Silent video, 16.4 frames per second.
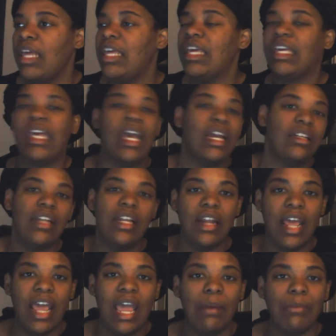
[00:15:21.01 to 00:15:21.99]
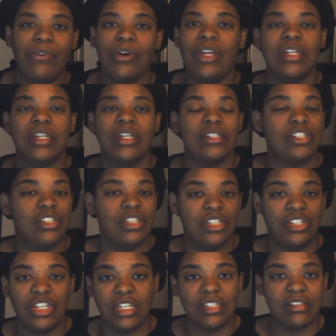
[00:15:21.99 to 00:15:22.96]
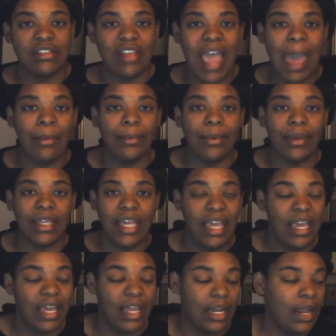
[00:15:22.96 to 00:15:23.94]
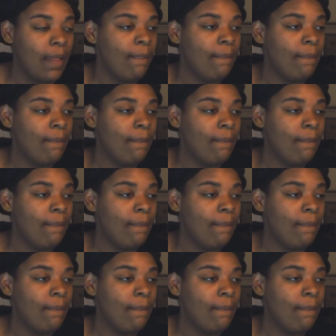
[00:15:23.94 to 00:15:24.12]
he kicked in the head before she could stab him again.